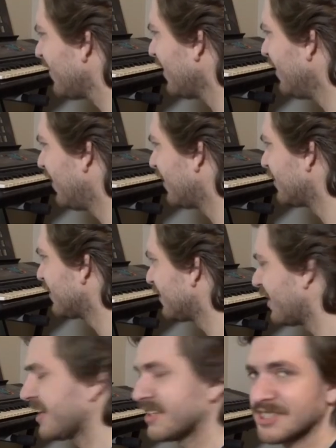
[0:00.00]
are
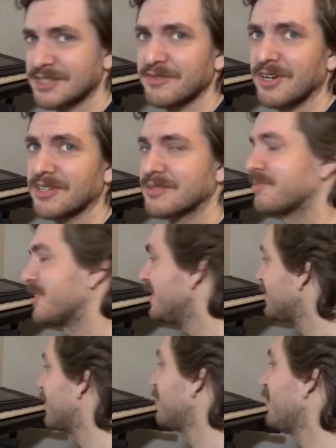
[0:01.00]
not his fault. But
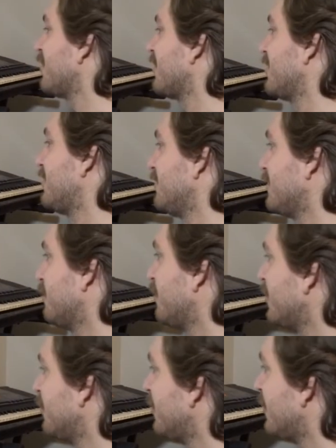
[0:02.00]
he's a good plate racer, so I'm
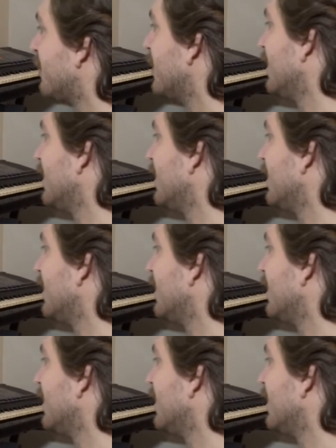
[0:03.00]
putting him in.